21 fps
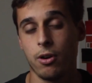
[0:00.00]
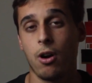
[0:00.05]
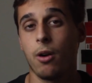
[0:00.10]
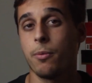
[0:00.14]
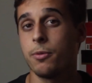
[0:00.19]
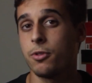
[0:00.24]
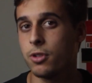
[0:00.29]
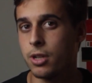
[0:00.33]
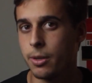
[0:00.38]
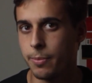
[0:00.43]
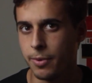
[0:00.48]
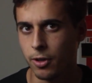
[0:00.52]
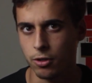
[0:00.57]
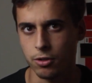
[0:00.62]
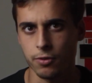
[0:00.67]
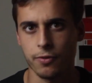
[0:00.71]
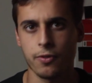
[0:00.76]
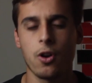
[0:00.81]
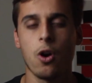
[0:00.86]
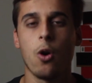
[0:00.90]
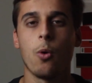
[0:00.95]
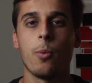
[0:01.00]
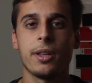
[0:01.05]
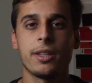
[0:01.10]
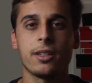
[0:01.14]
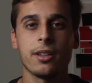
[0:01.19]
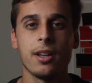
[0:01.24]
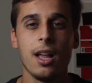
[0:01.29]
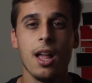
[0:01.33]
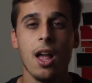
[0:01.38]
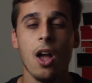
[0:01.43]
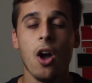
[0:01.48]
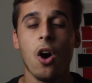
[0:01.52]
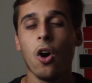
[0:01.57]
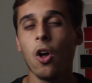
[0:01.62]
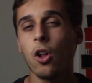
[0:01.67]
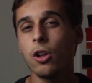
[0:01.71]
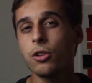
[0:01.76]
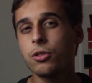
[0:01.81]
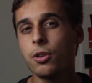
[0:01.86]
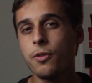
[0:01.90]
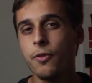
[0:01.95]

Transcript: obviously because of COVID. Also